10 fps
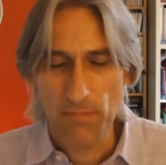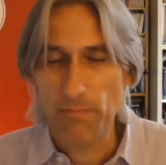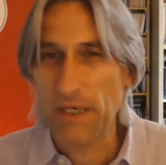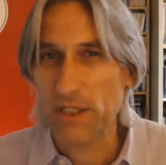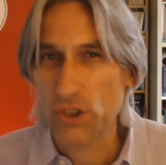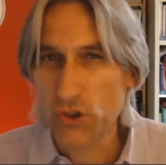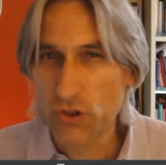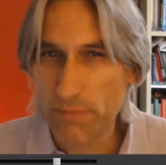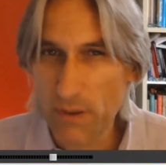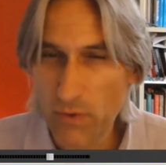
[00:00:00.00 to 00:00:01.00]
but it
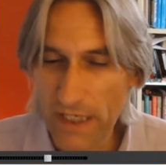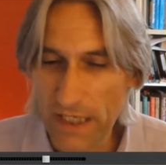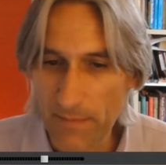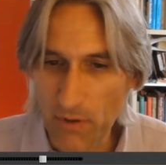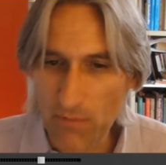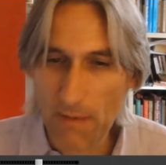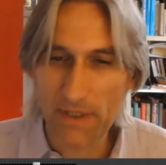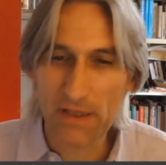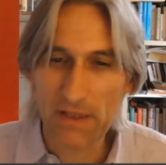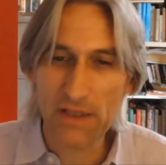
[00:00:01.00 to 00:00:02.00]
should be winning. But
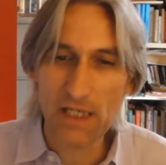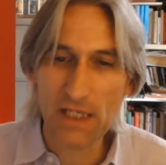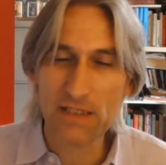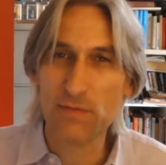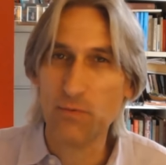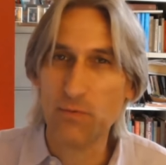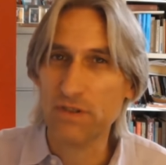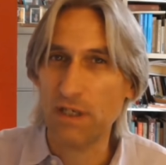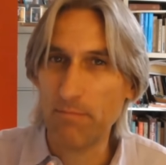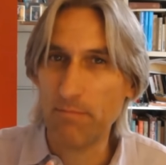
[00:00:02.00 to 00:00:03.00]
remember, this
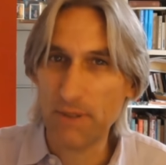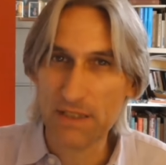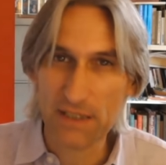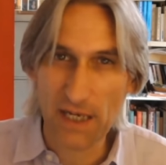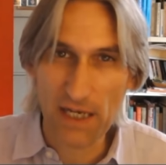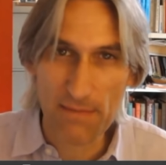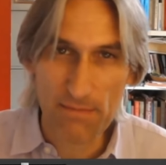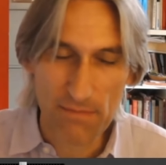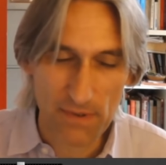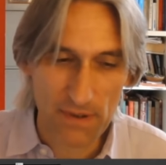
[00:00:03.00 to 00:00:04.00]
was a blitz
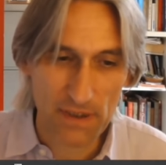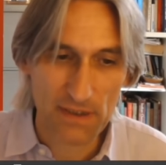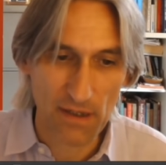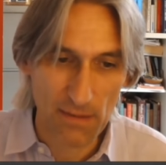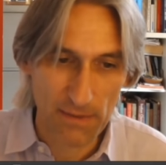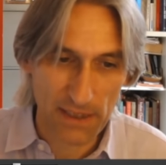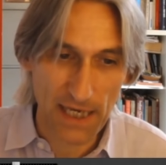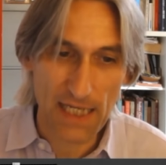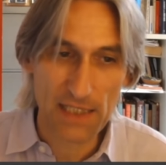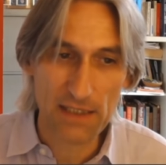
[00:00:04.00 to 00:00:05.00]
game it's
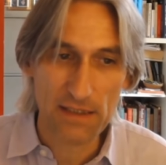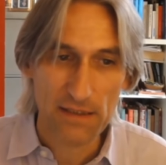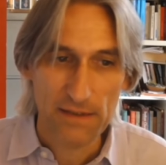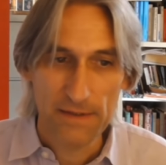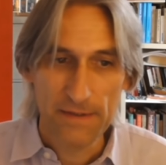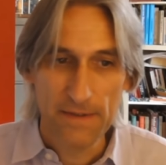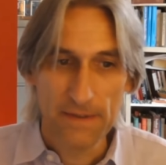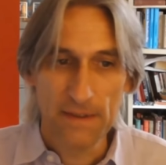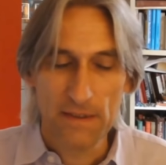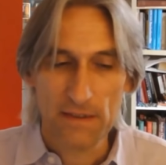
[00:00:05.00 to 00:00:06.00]
Armageddon.
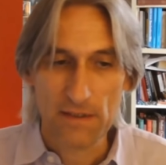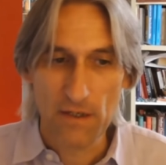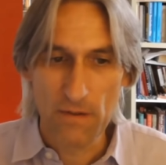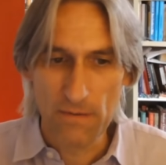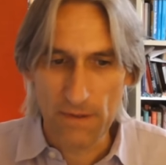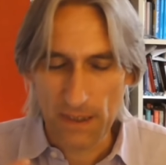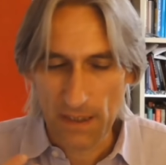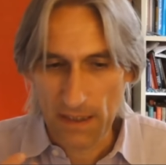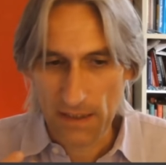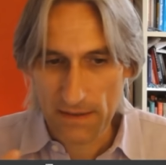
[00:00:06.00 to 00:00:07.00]
So
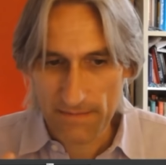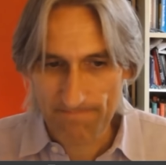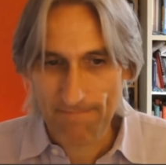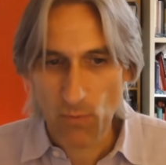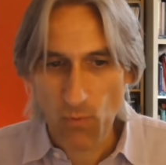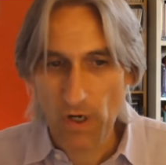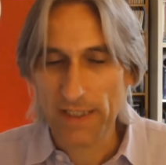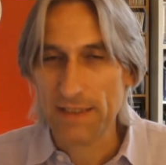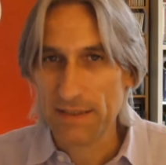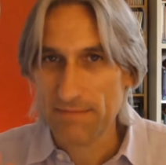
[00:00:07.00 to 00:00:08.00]

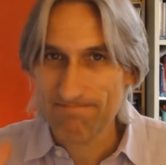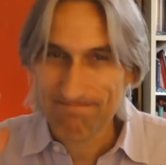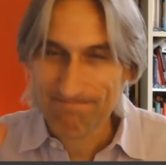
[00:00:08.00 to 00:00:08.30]
White